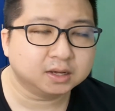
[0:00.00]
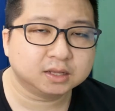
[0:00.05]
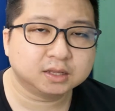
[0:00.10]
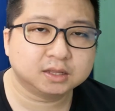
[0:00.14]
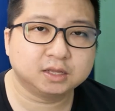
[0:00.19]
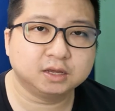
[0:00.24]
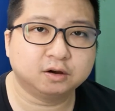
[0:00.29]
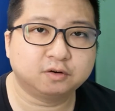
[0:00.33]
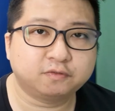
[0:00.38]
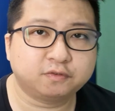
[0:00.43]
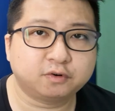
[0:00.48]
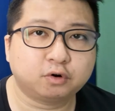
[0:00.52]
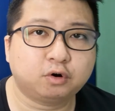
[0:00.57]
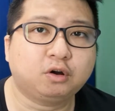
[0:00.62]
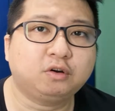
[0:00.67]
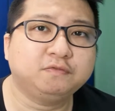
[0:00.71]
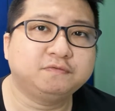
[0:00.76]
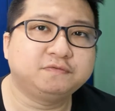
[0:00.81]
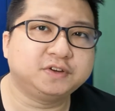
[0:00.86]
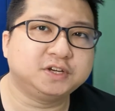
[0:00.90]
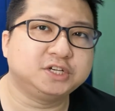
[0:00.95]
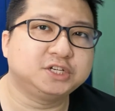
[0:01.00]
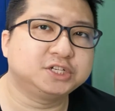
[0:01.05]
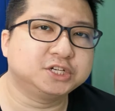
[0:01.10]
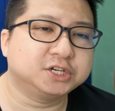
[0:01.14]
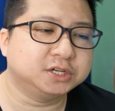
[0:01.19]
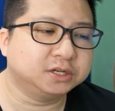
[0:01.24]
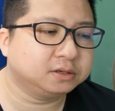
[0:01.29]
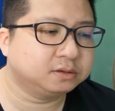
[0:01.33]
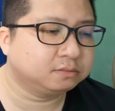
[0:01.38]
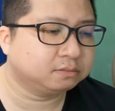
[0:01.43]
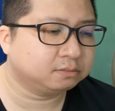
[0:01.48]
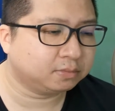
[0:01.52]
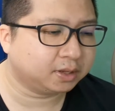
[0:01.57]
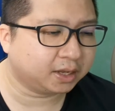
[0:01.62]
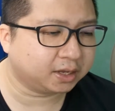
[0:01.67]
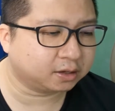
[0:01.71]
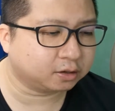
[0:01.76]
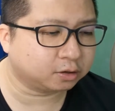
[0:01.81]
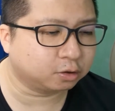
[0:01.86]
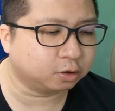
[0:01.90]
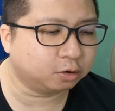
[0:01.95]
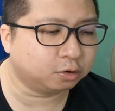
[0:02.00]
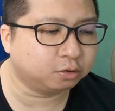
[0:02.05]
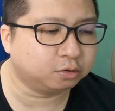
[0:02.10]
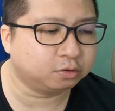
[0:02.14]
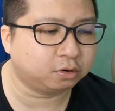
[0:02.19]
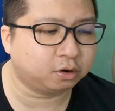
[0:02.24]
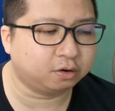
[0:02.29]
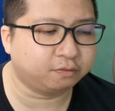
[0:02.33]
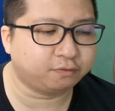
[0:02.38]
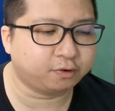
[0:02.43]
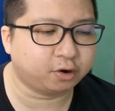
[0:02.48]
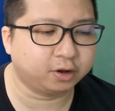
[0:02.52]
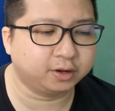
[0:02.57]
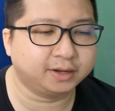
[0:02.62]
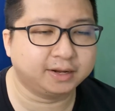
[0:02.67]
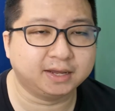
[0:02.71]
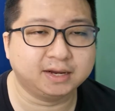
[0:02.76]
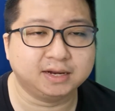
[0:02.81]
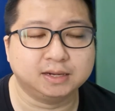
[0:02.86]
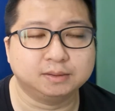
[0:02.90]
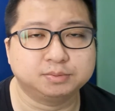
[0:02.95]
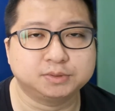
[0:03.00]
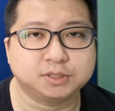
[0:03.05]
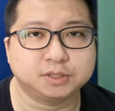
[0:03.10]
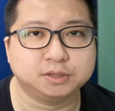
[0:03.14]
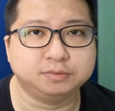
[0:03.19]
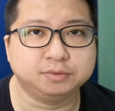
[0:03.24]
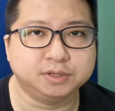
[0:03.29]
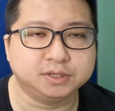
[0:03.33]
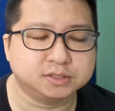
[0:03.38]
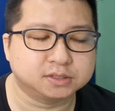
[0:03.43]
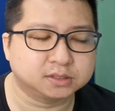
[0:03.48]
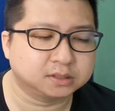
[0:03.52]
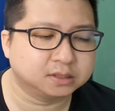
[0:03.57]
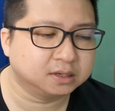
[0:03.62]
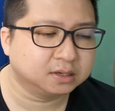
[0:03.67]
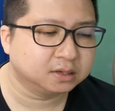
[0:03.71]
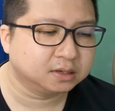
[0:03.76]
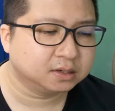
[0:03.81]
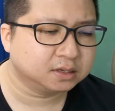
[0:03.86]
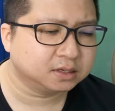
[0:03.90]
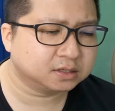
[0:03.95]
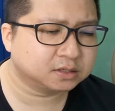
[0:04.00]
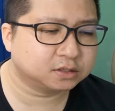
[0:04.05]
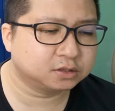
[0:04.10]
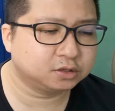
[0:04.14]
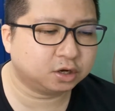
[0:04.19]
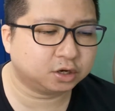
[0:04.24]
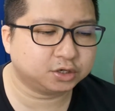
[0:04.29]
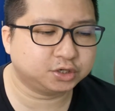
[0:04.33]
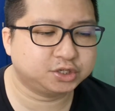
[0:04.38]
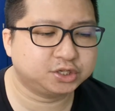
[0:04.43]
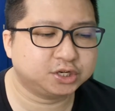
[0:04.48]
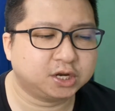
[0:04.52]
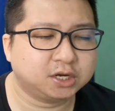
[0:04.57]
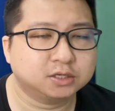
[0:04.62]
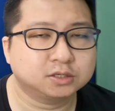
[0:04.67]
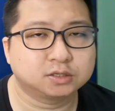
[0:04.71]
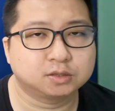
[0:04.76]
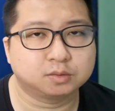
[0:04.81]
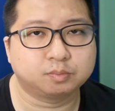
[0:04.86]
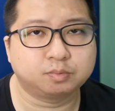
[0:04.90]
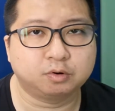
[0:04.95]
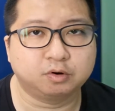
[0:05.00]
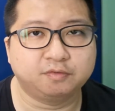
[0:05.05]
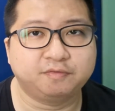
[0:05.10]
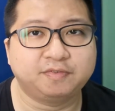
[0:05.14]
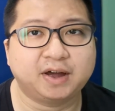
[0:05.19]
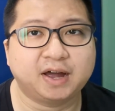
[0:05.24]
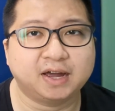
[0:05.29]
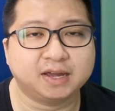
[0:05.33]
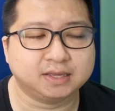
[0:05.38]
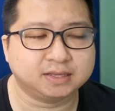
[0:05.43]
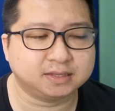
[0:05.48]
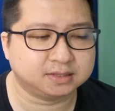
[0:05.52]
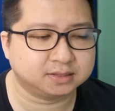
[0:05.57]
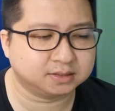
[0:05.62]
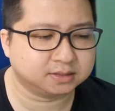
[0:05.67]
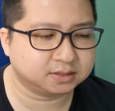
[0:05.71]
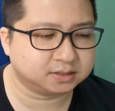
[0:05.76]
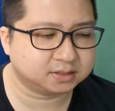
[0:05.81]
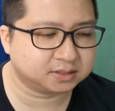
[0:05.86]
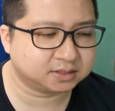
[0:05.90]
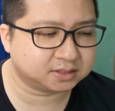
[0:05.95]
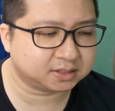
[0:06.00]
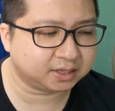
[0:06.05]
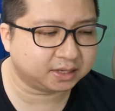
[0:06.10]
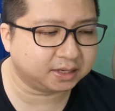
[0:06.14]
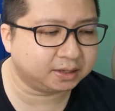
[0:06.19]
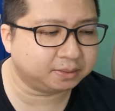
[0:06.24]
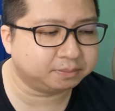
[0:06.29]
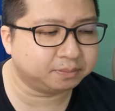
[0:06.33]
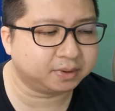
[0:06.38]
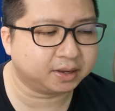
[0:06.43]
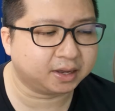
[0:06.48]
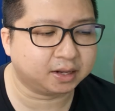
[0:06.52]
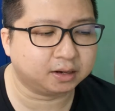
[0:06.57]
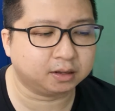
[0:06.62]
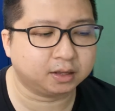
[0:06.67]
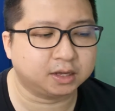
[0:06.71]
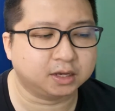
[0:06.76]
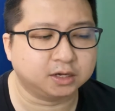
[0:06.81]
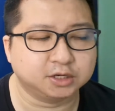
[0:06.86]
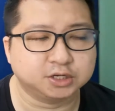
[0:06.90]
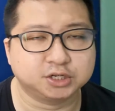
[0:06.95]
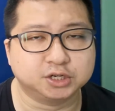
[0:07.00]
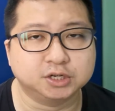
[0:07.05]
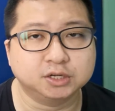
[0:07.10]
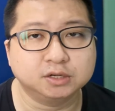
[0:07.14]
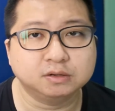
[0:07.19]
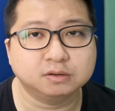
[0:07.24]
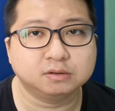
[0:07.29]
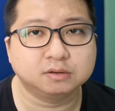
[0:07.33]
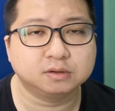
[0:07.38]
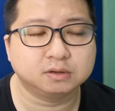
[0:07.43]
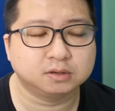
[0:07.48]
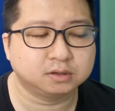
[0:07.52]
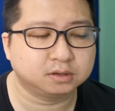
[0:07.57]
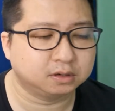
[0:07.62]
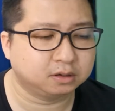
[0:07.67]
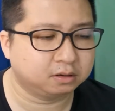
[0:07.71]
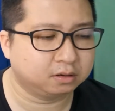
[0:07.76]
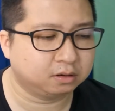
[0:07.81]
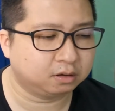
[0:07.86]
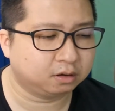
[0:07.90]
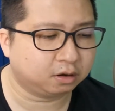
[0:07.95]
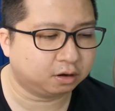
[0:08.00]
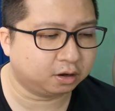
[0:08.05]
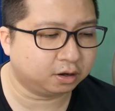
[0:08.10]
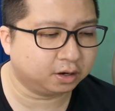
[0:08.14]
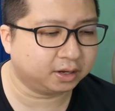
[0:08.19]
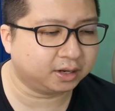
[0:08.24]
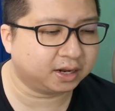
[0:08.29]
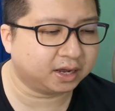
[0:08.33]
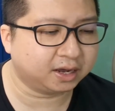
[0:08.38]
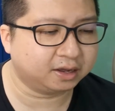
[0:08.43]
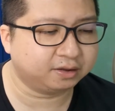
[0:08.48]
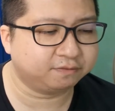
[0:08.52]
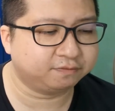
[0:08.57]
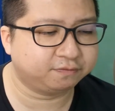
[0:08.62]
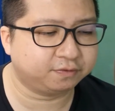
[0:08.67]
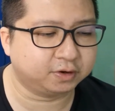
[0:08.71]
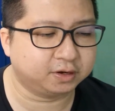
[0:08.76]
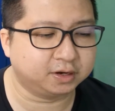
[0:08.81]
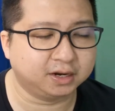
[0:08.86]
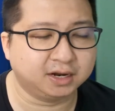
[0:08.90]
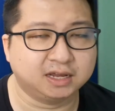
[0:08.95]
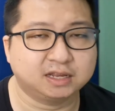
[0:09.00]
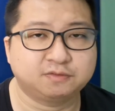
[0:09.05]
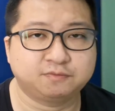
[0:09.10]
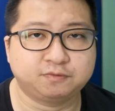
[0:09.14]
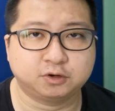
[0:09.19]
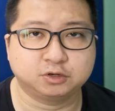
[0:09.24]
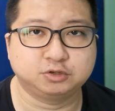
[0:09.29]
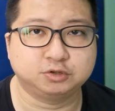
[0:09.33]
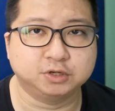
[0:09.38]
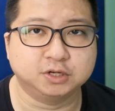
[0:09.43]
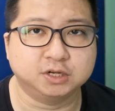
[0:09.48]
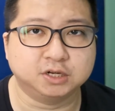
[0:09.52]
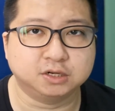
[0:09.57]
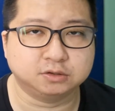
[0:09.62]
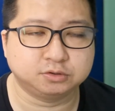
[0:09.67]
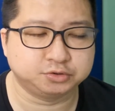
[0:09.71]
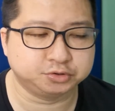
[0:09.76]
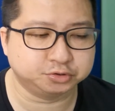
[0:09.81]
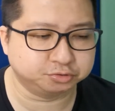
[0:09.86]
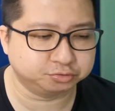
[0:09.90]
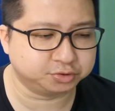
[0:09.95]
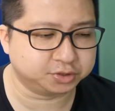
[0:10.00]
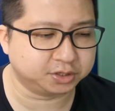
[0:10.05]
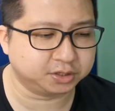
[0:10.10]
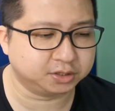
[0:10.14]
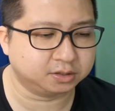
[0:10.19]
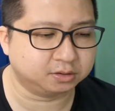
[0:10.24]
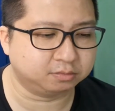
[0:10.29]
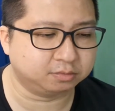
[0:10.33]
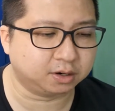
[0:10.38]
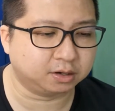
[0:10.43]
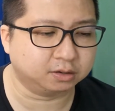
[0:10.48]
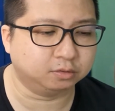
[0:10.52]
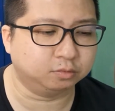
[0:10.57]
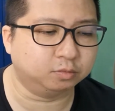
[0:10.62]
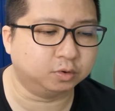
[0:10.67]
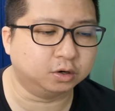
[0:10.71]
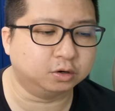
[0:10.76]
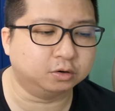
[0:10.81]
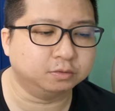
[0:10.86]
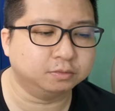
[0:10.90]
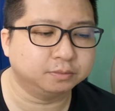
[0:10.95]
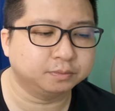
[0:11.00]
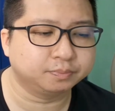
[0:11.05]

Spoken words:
The overall vision and goal of Online Lab Series is not just to provide STEAM education online for the less fortunate children around the world,